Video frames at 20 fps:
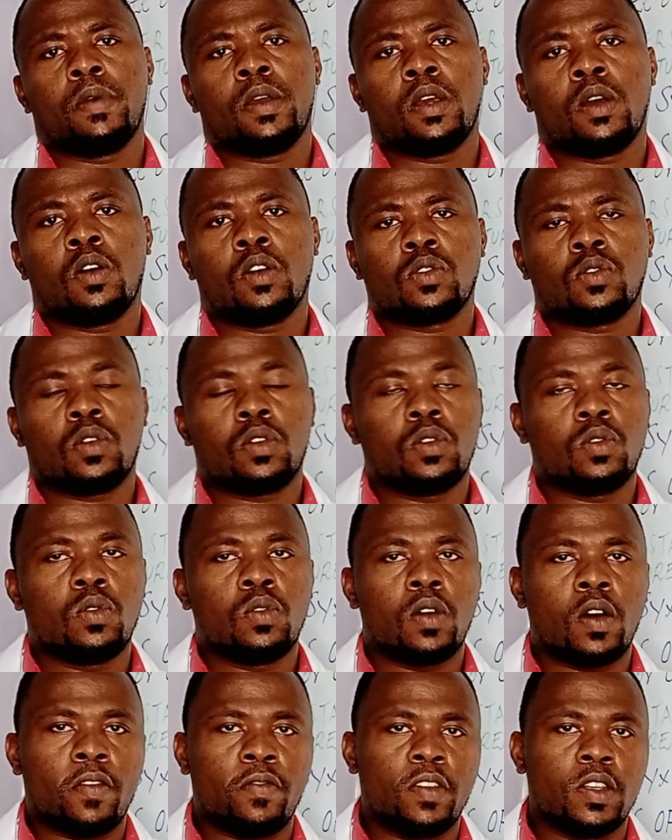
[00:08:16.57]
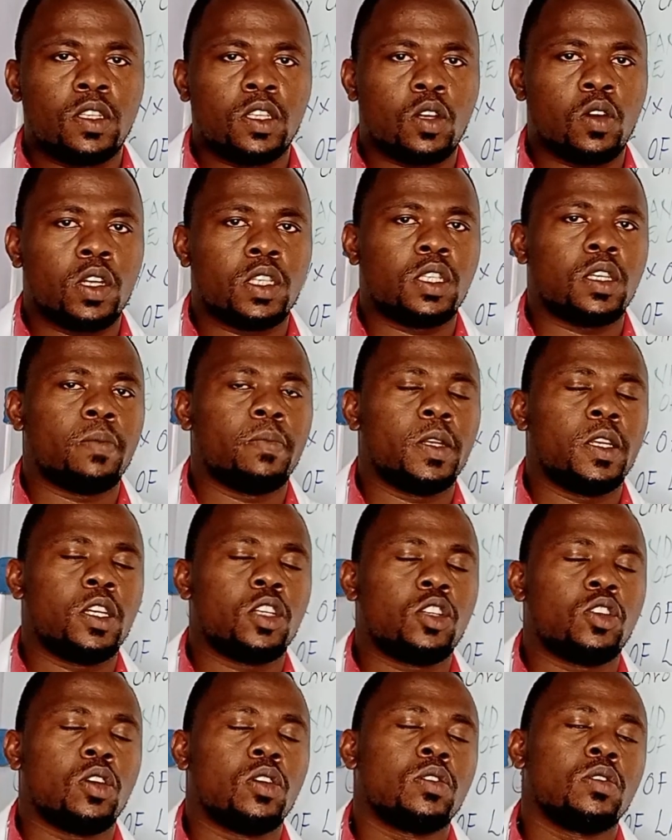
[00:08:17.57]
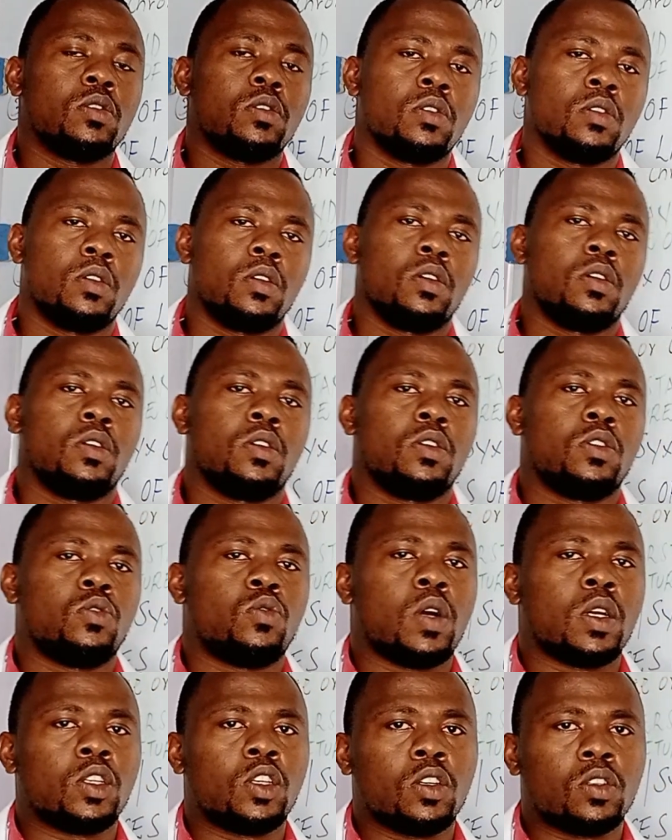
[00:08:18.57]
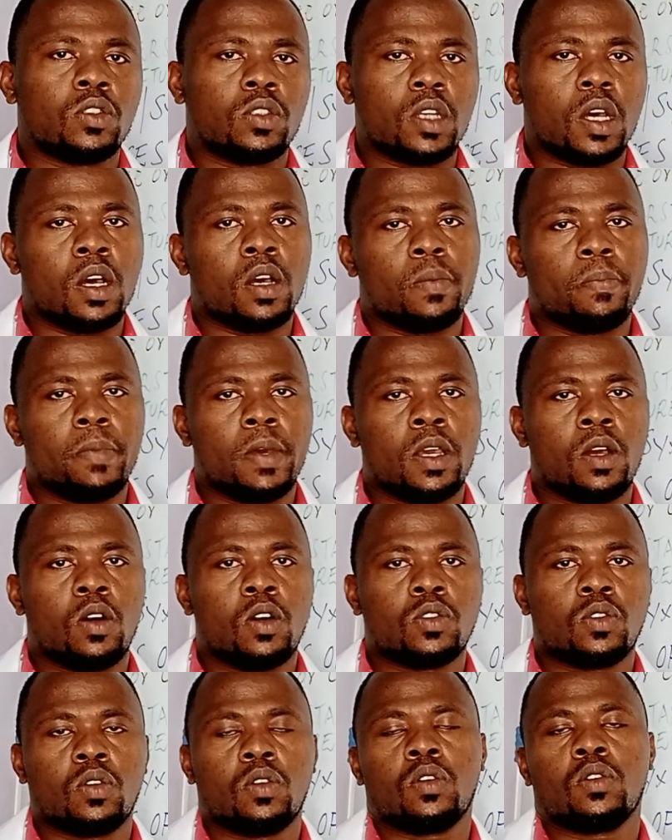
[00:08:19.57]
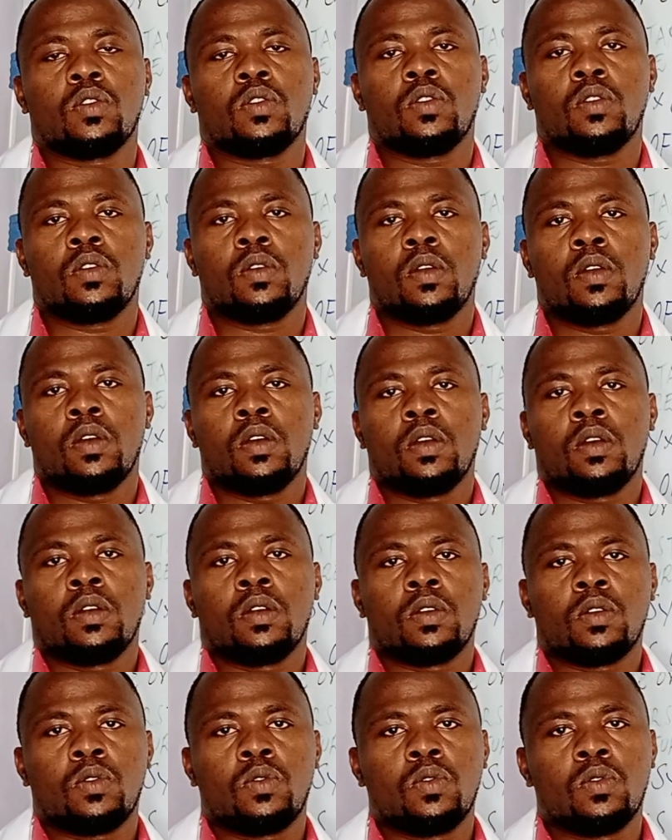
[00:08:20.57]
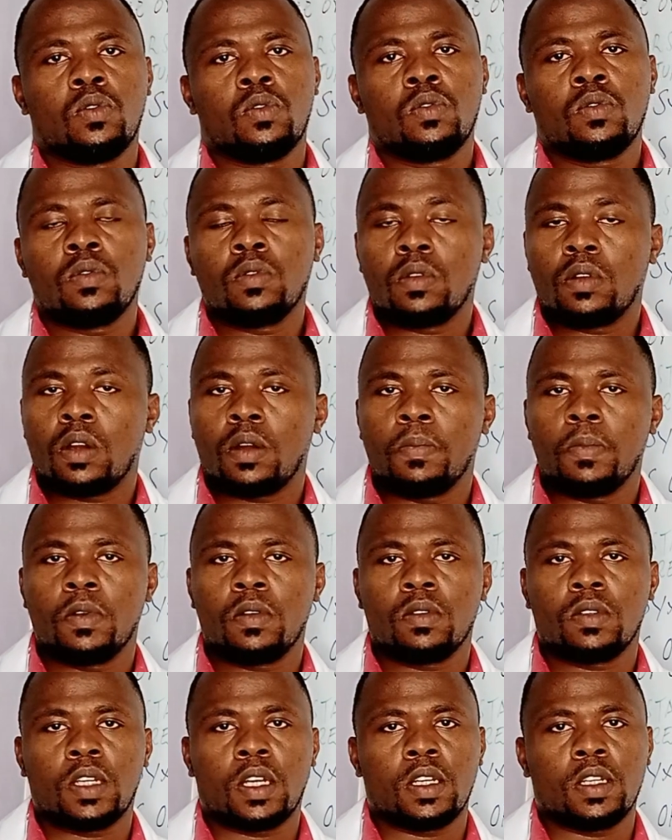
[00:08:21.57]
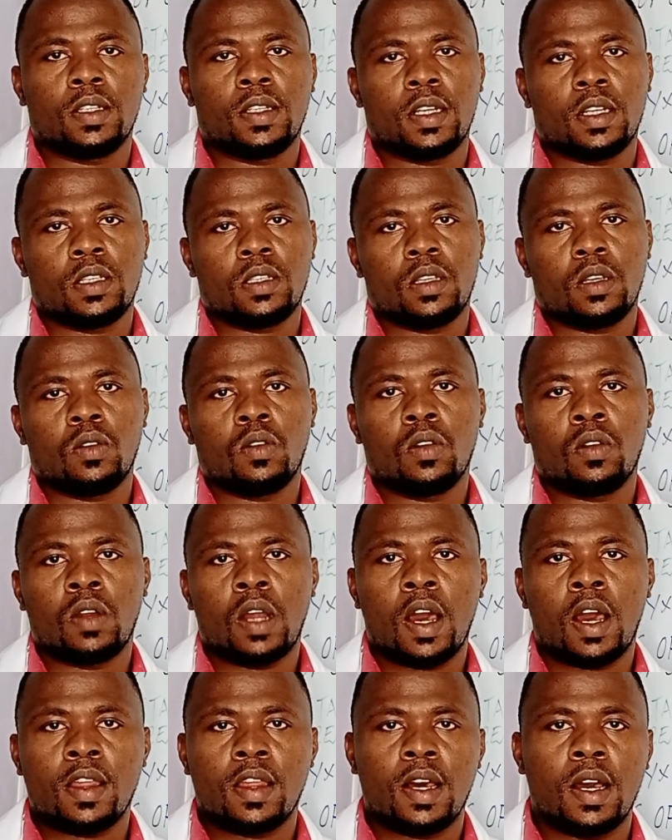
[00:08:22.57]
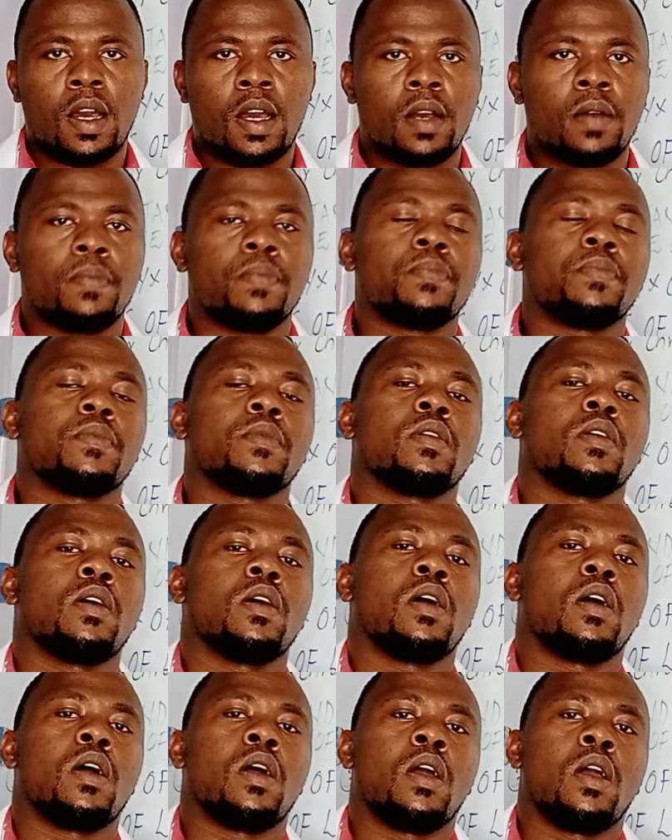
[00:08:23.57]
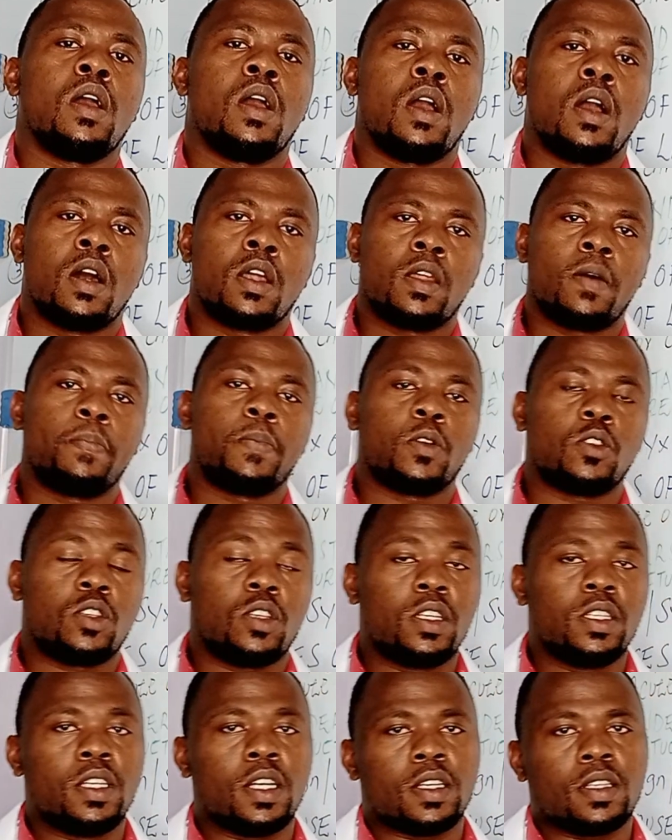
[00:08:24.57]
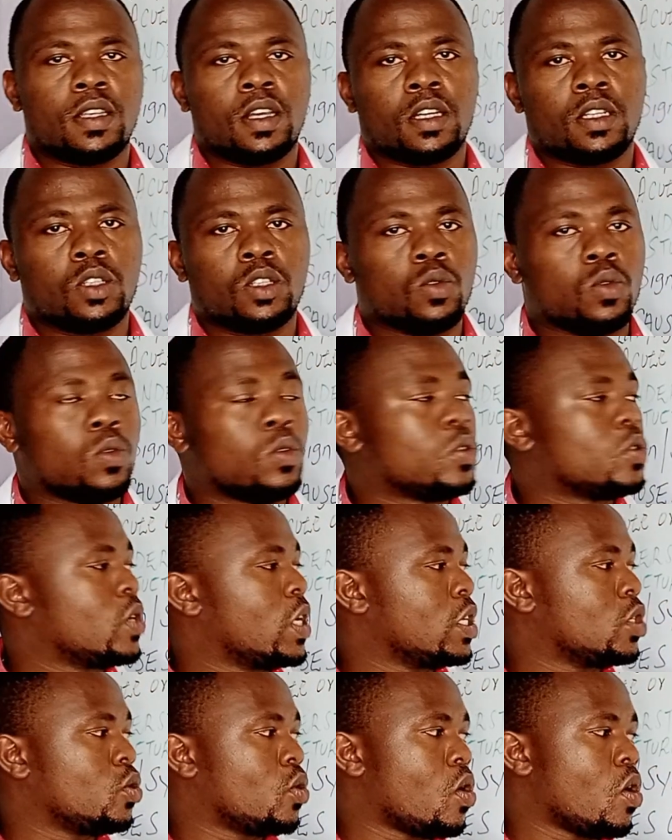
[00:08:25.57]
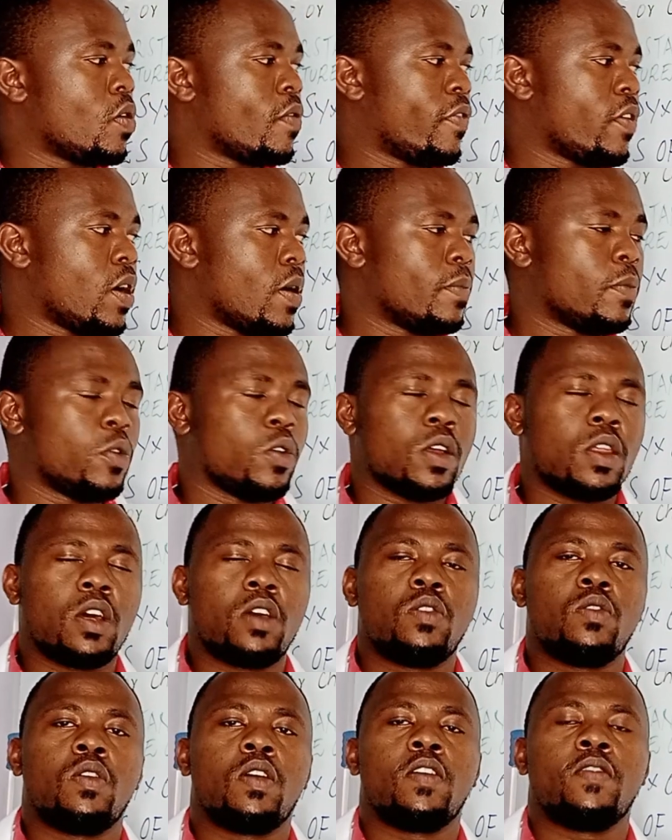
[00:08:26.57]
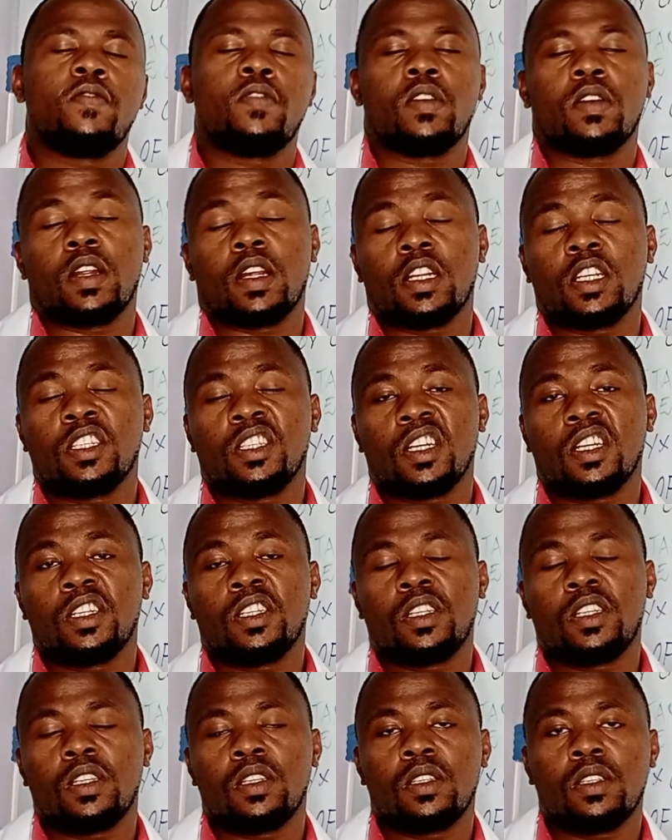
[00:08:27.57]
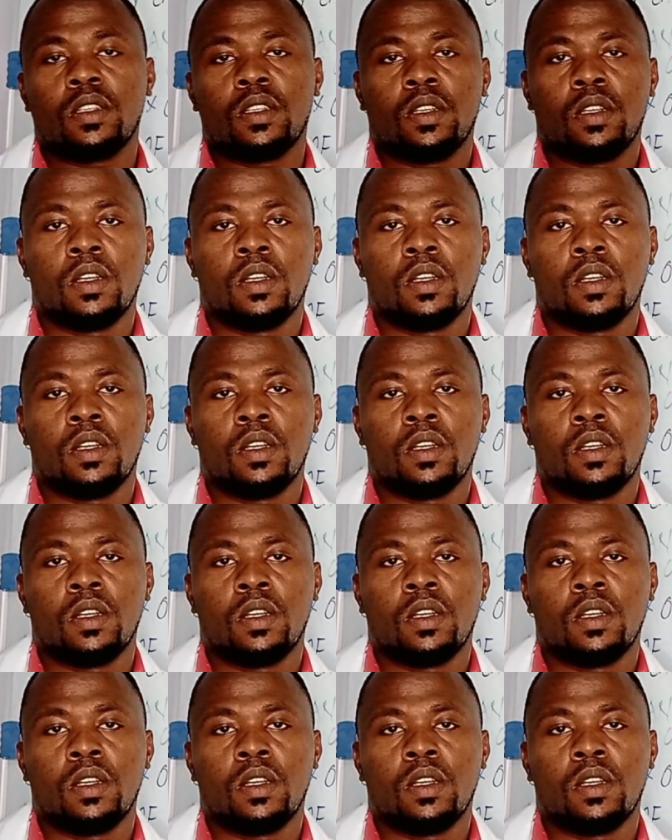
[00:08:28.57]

also do a physical examination. Your doctor may also do laboratory tests or other procedures that will try to confirm whether you have laryngitis.